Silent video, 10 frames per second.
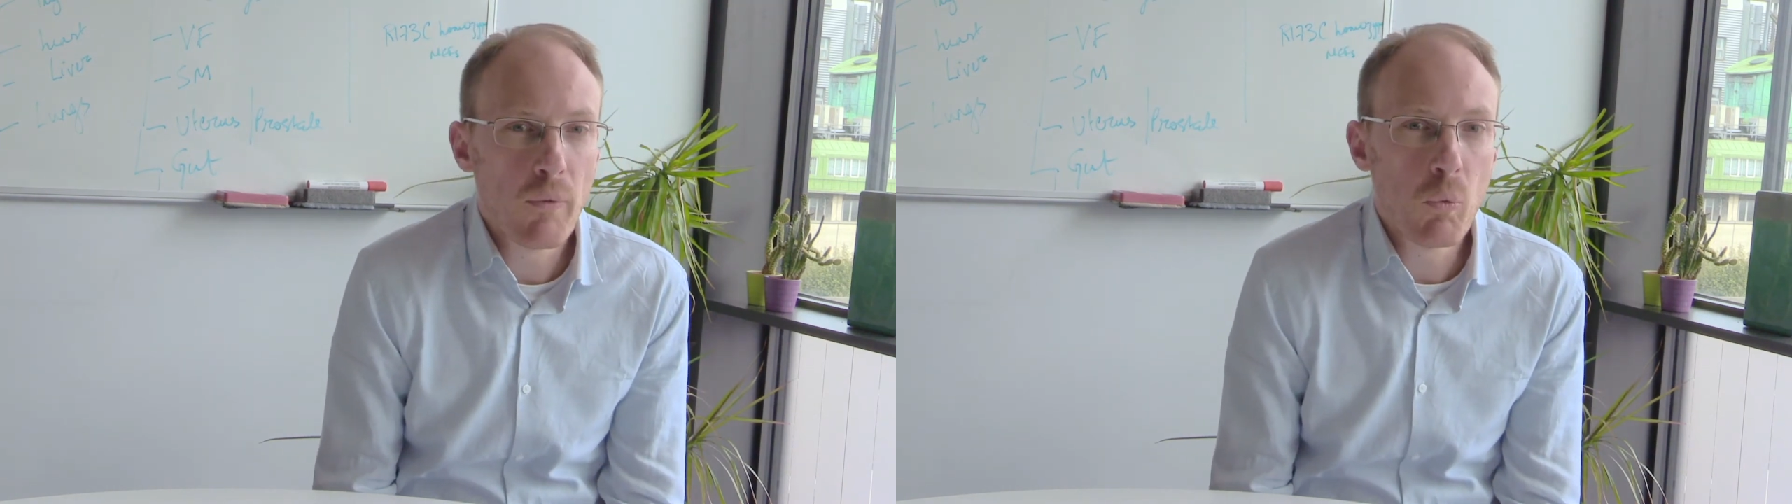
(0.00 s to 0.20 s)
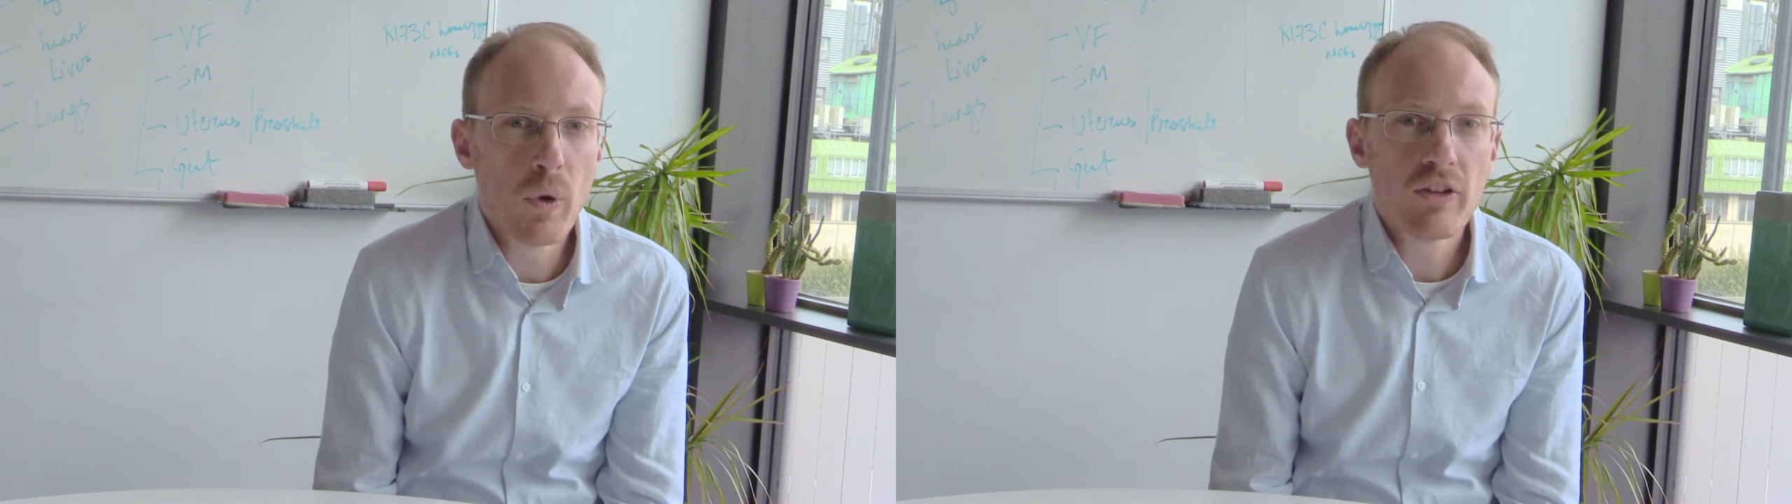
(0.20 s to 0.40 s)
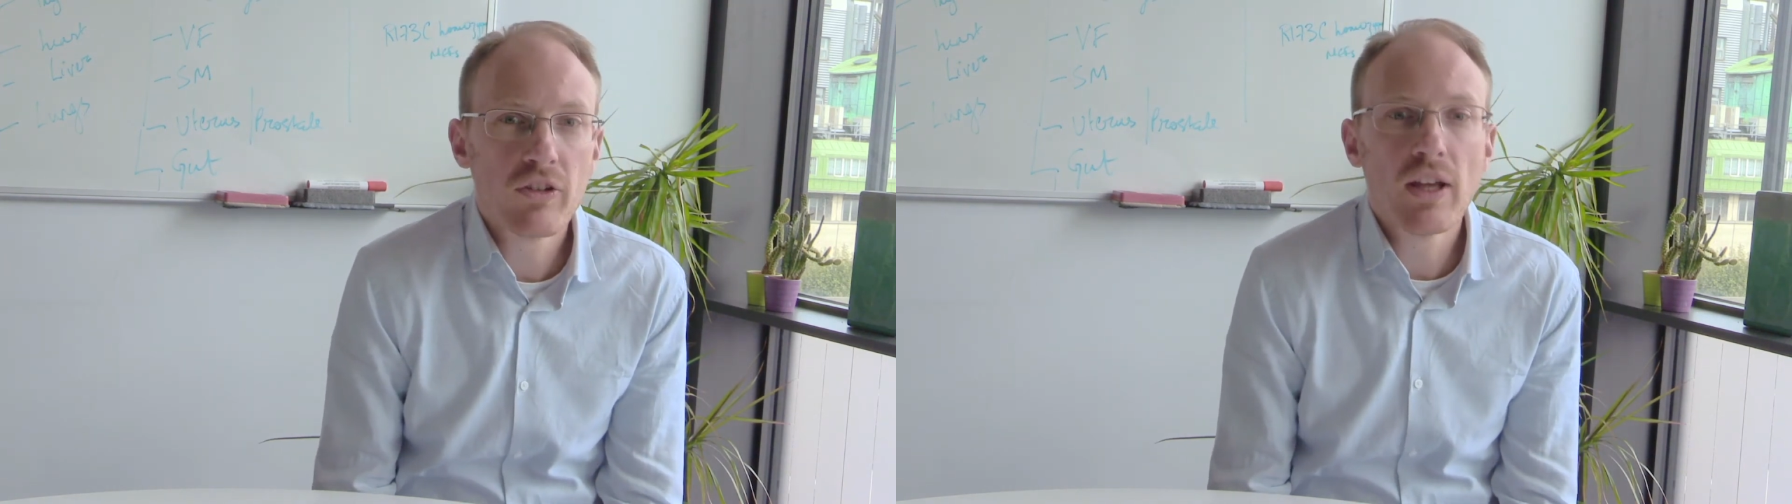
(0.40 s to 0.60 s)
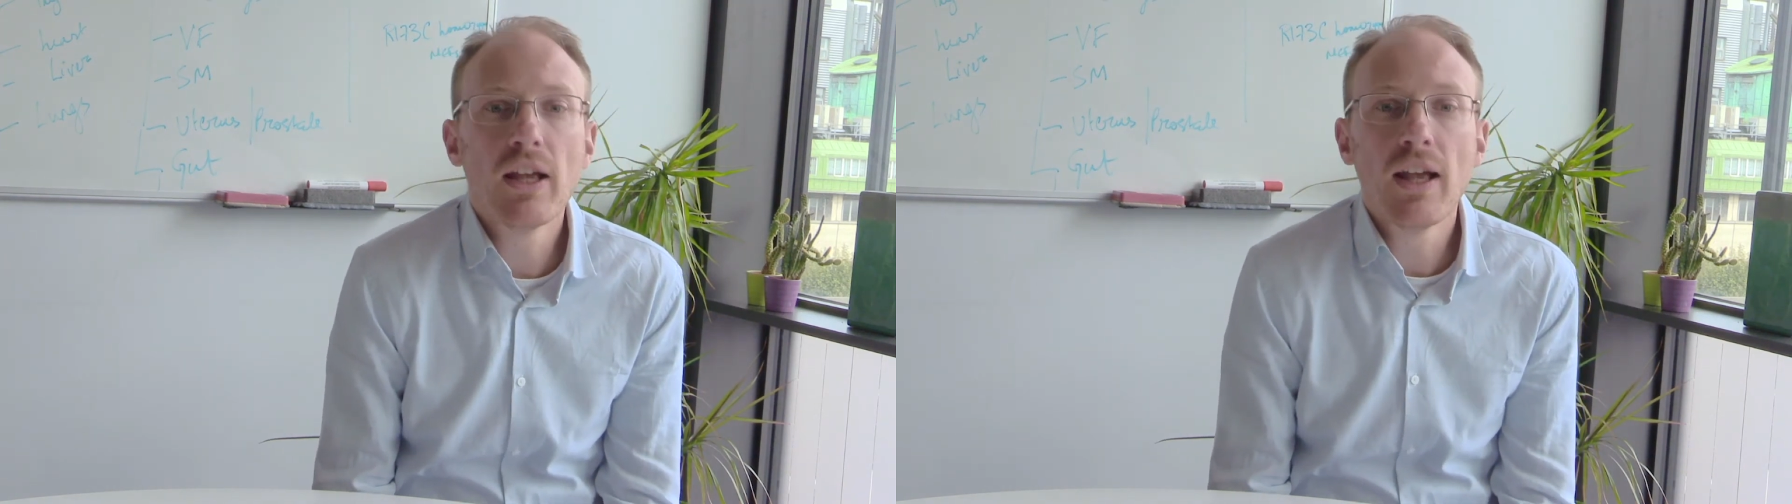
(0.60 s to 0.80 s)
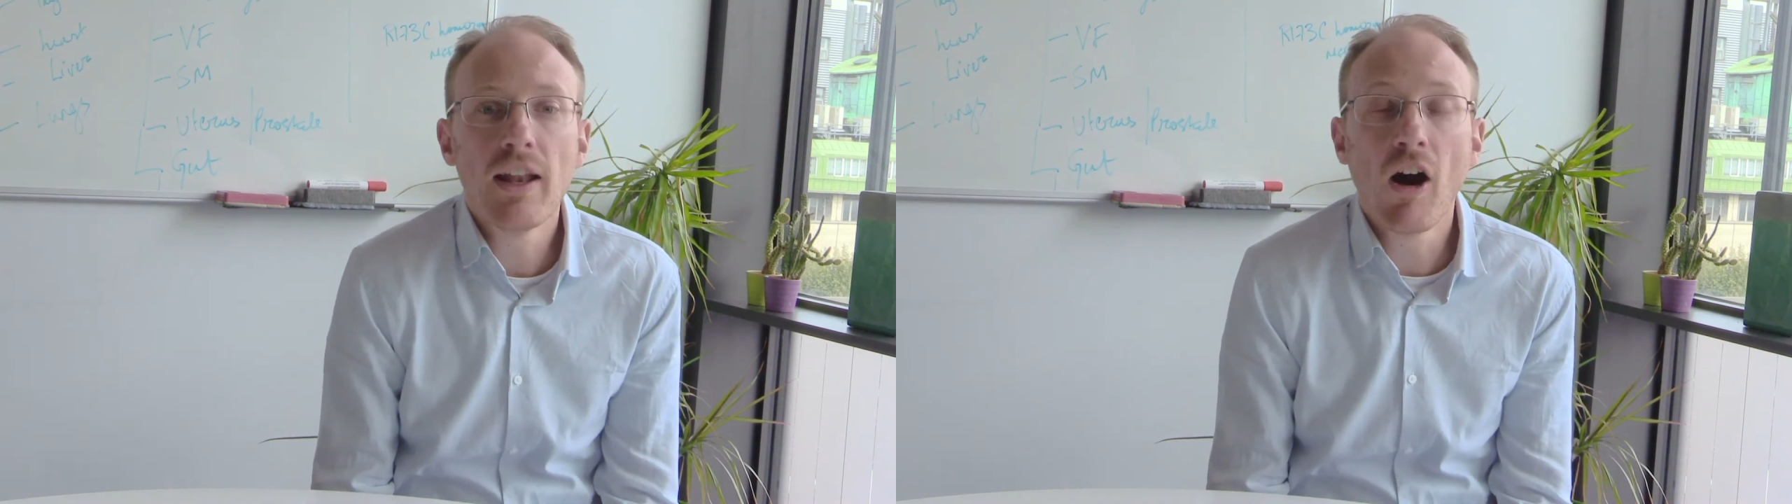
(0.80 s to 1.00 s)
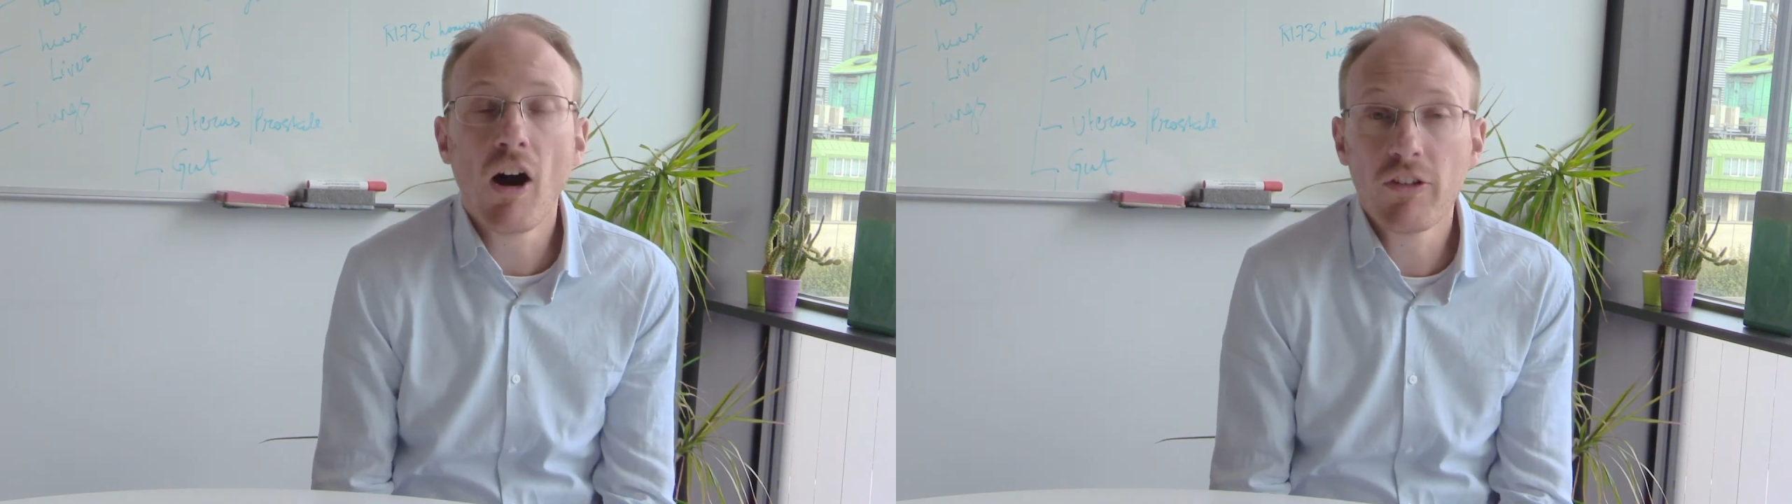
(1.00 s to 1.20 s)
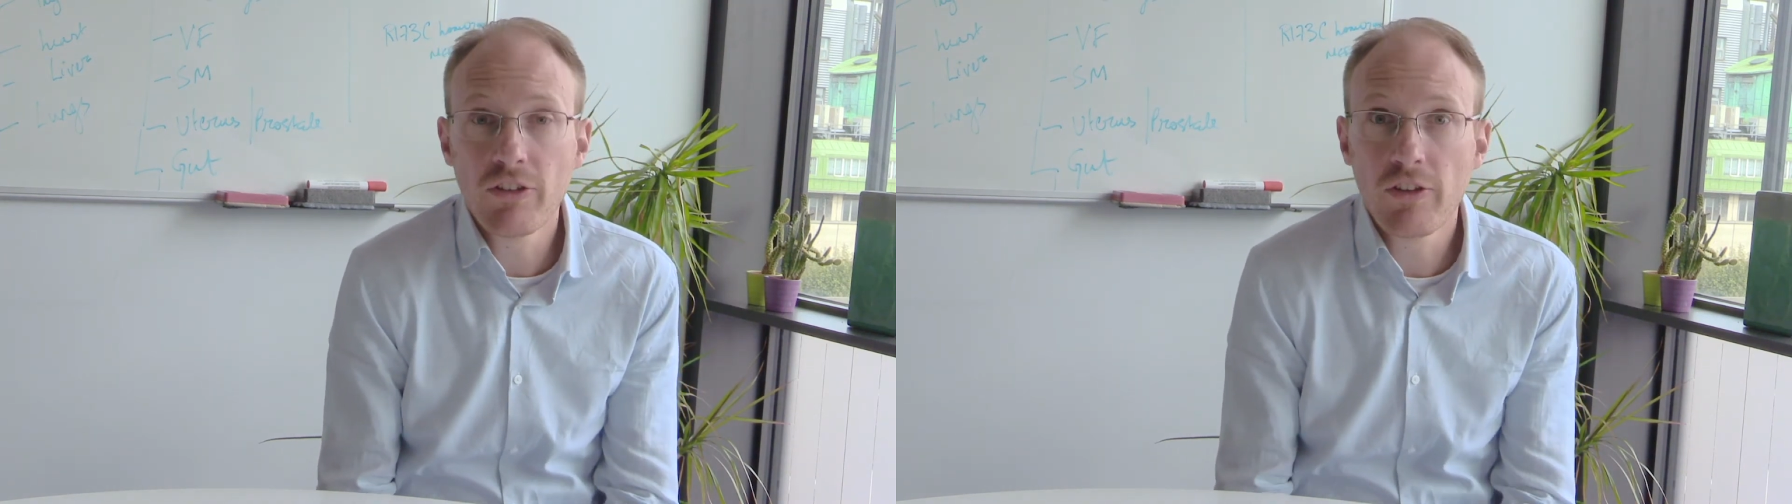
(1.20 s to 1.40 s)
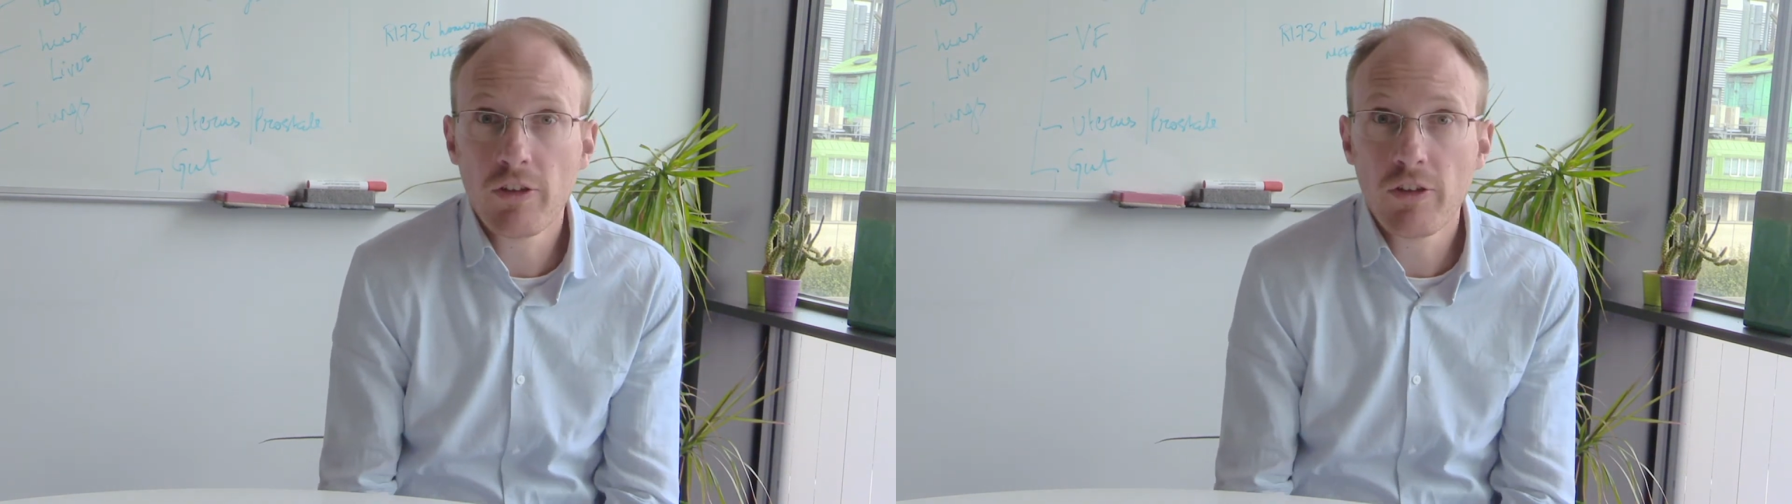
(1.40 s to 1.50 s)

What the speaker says: which enhances